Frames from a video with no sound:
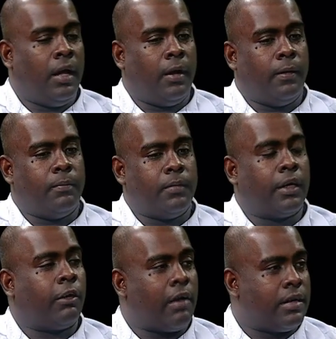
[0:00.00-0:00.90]
The
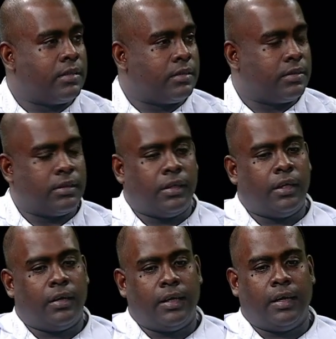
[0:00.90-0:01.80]
grants, on the
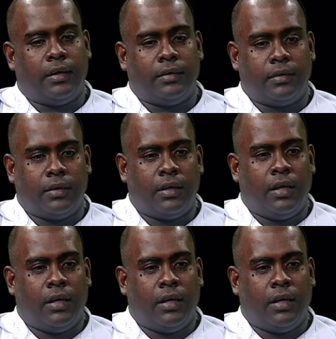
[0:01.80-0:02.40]
other hand,